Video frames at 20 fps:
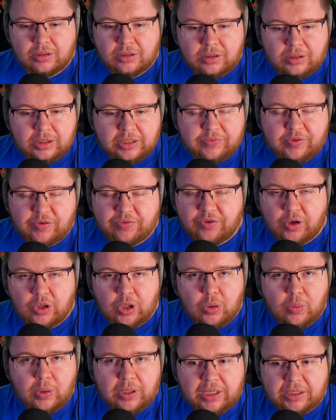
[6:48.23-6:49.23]
give a
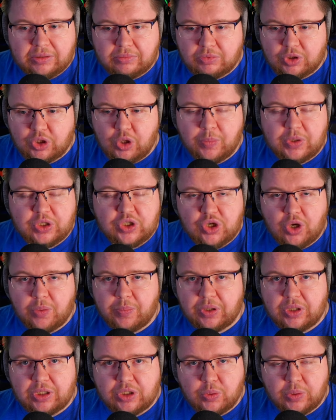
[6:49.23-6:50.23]
follow, and then come and join me
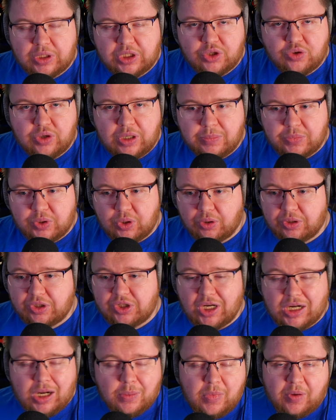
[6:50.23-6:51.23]
on the Twitch streams, or
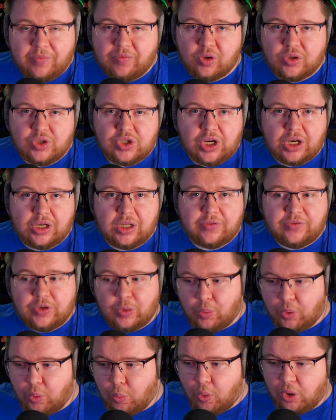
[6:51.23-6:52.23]
check out my VOD channel if you
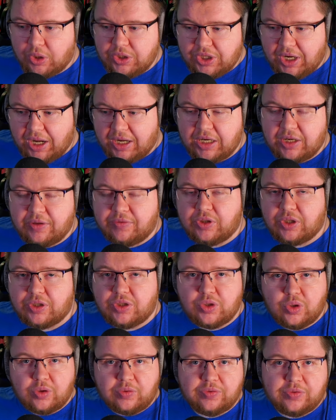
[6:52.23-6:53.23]
want to watch any of the
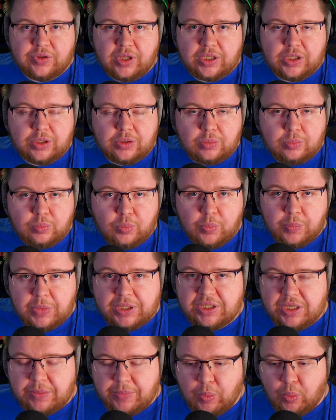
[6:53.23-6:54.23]
stuff that you want to
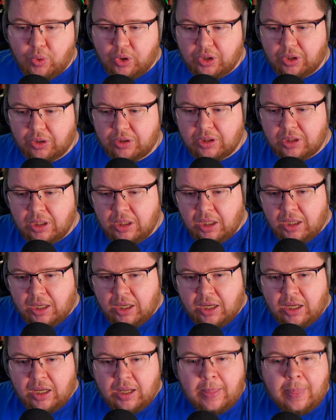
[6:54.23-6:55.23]
see me work on.
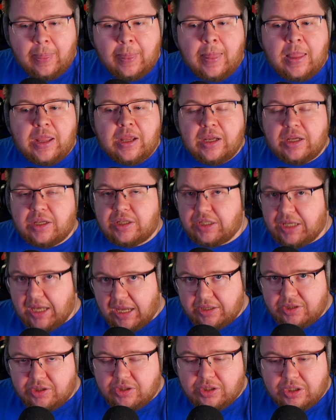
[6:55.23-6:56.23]

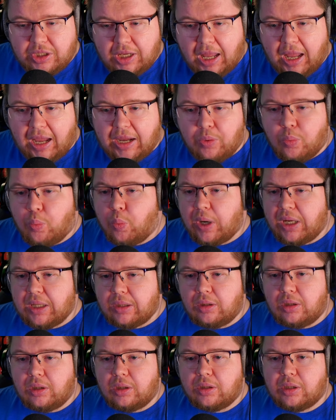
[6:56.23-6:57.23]
Yes, I
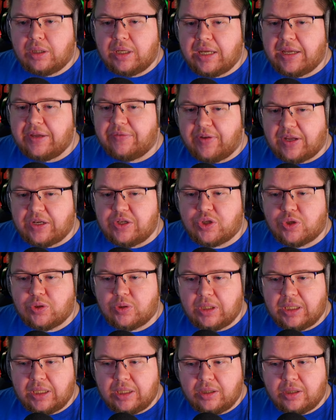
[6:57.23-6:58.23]
will
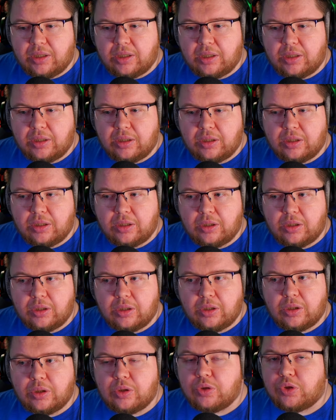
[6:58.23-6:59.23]
eventually
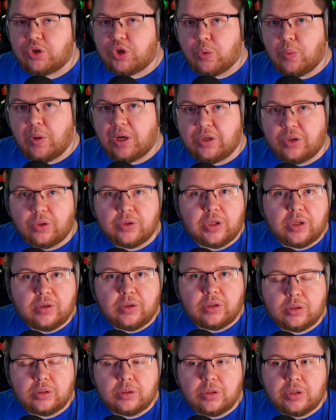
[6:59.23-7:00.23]
do another
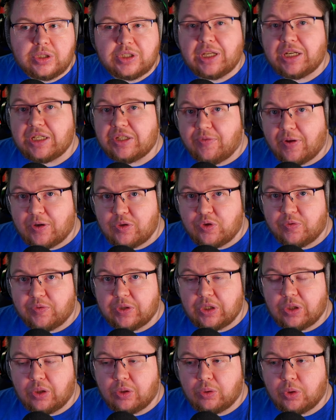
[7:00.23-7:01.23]
Satisfactory
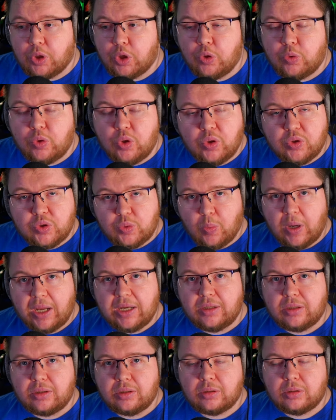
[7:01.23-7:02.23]
video. Who knows
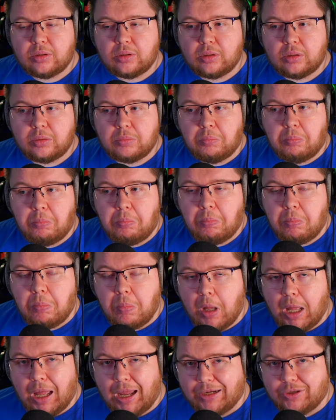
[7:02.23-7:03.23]
when?
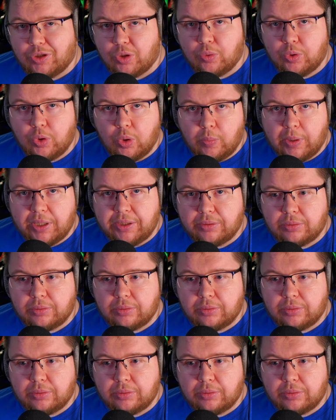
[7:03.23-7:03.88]
I don't know when.